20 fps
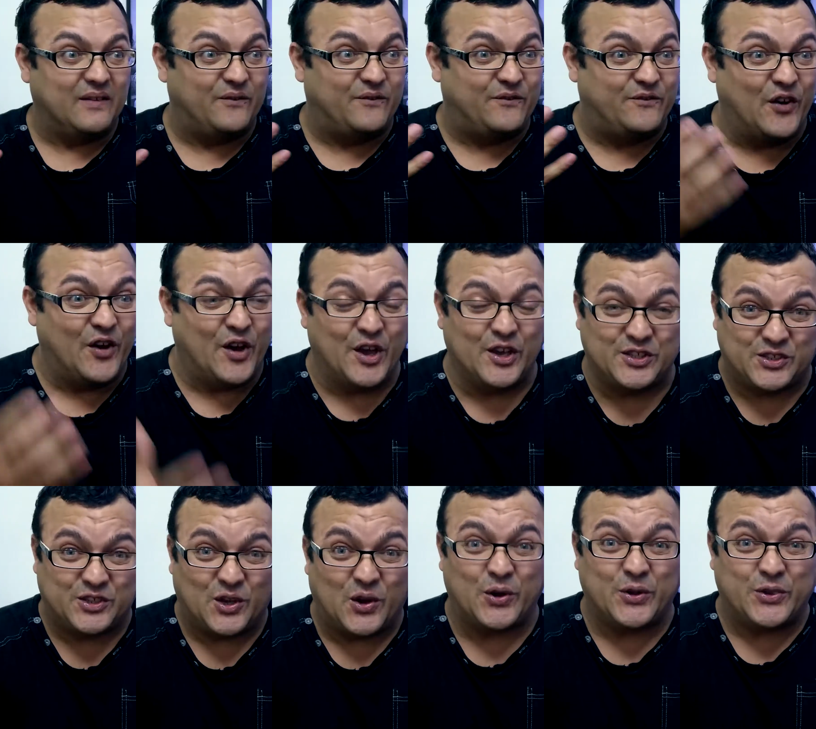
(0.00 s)
First
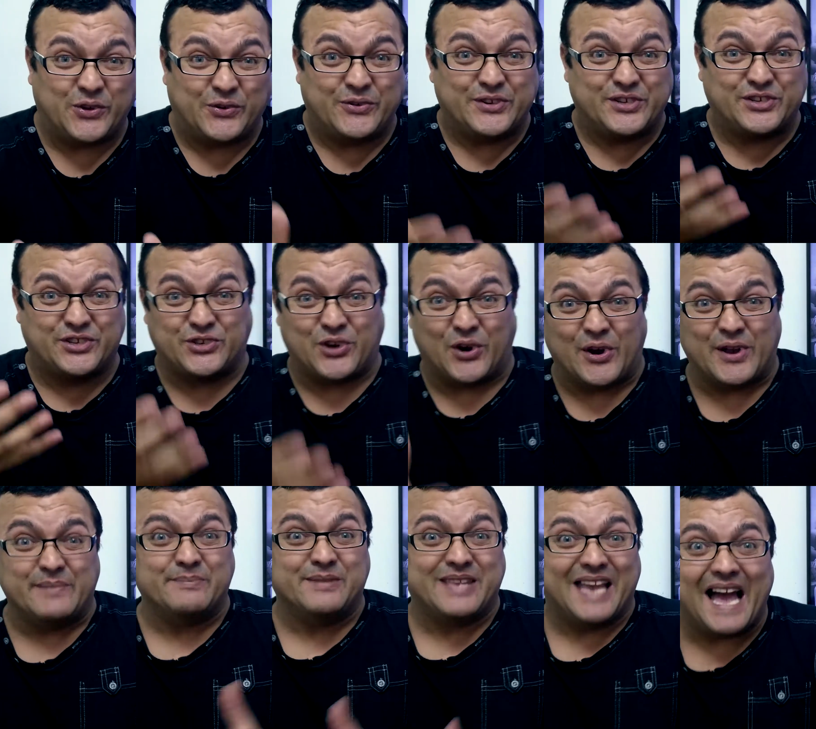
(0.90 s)
Order has shot
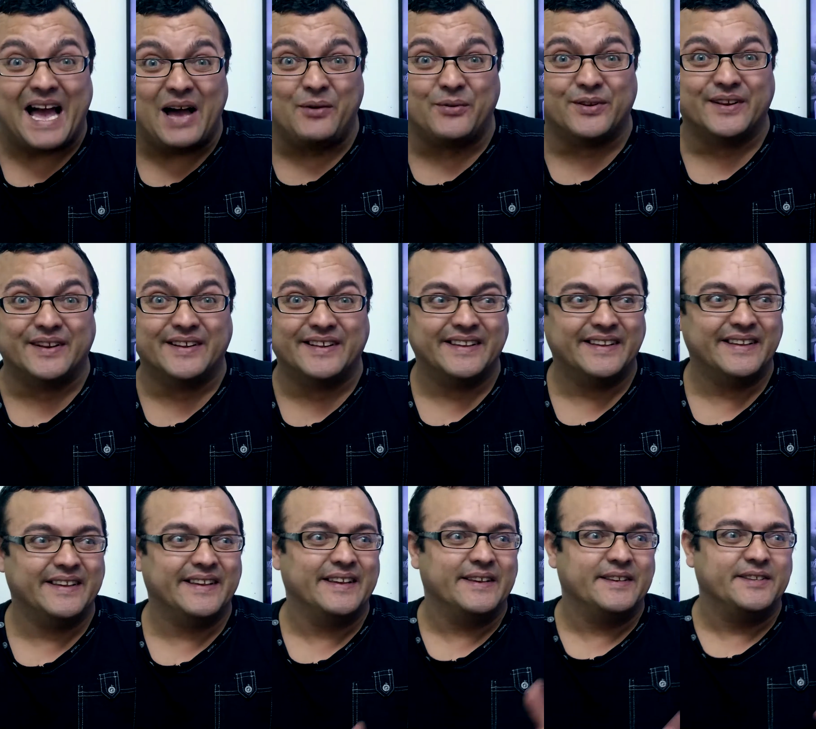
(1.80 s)
him down.
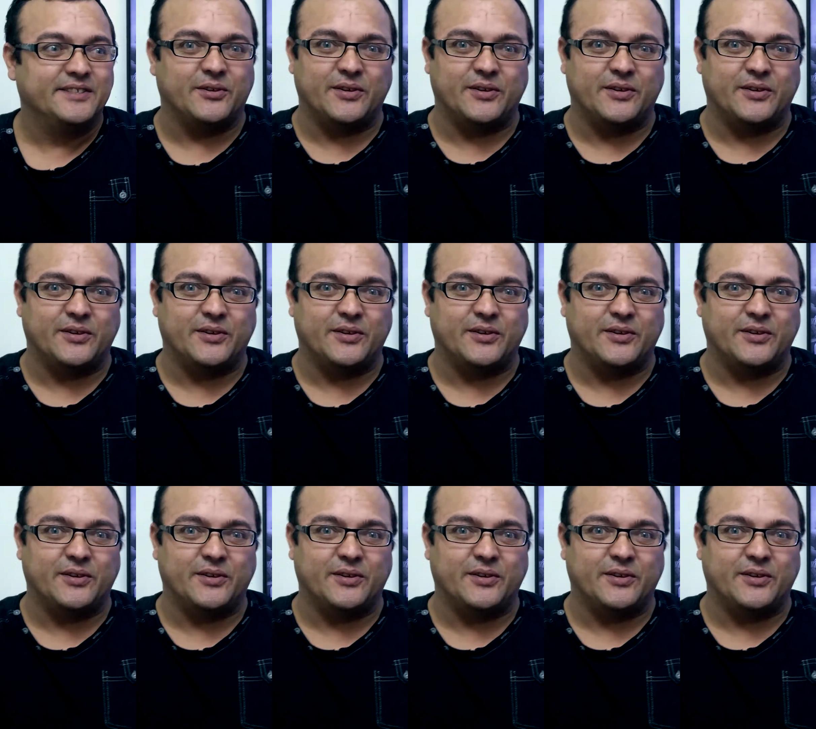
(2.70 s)
So